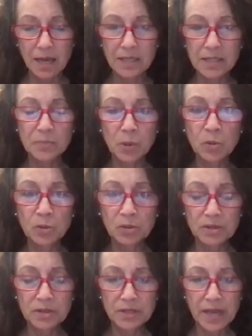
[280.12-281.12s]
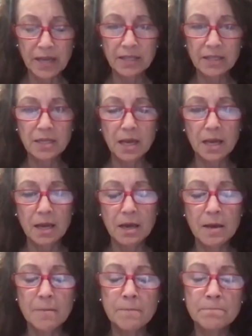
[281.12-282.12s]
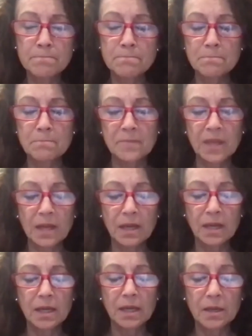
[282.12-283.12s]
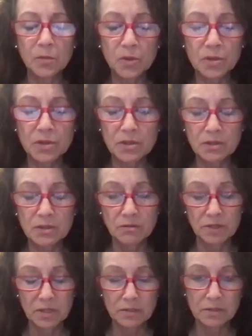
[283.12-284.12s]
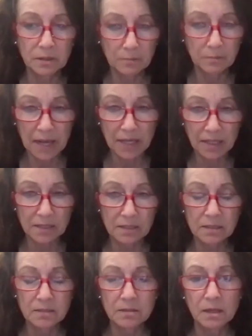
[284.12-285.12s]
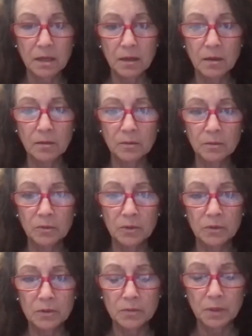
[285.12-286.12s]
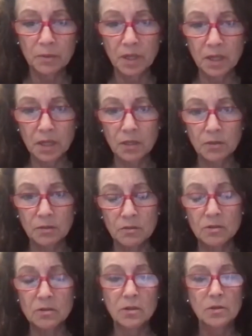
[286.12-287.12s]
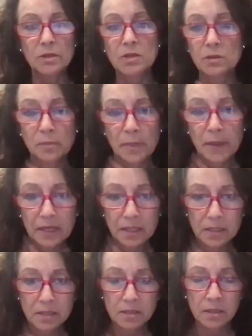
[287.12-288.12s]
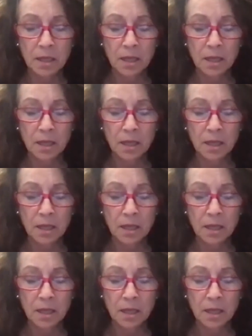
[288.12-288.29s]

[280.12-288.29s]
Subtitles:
As Paul said, it was Crystal Palace because we were going to use the Crystal Palace